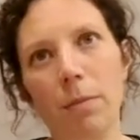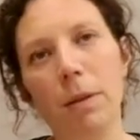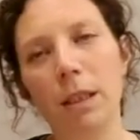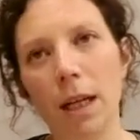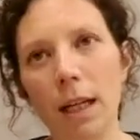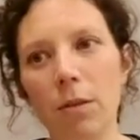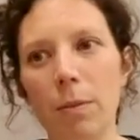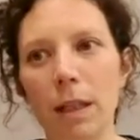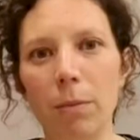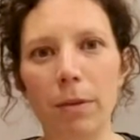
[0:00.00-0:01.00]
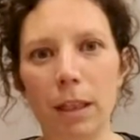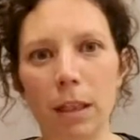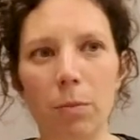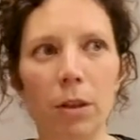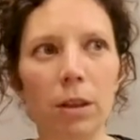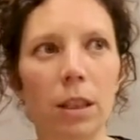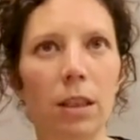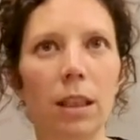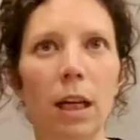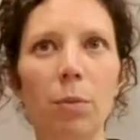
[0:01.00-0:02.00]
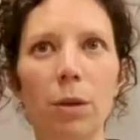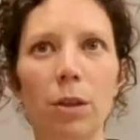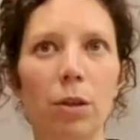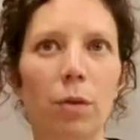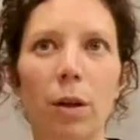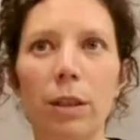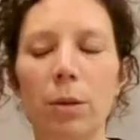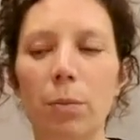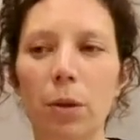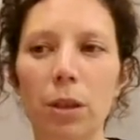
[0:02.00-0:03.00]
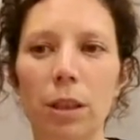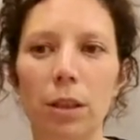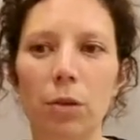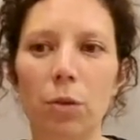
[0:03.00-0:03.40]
besides being Pranic process, it helps you grow as a person,